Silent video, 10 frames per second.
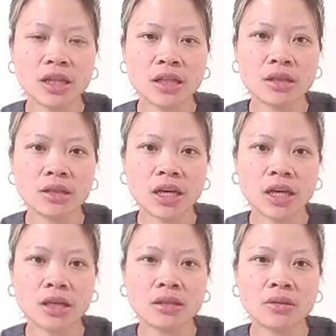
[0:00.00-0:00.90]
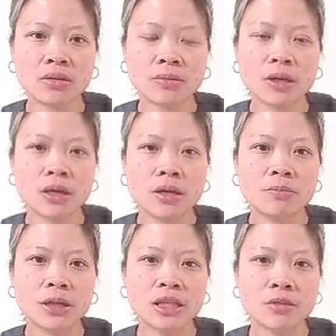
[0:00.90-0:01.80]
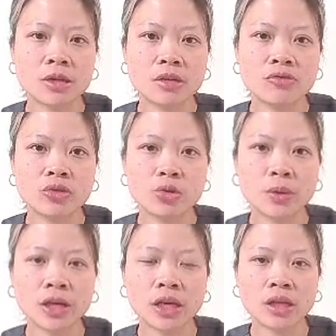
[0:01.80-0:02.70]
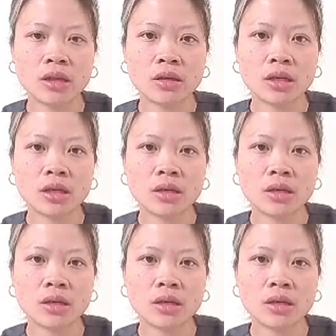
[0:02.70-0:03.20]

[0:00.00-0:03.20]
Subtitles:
indicate the placement of tubing in the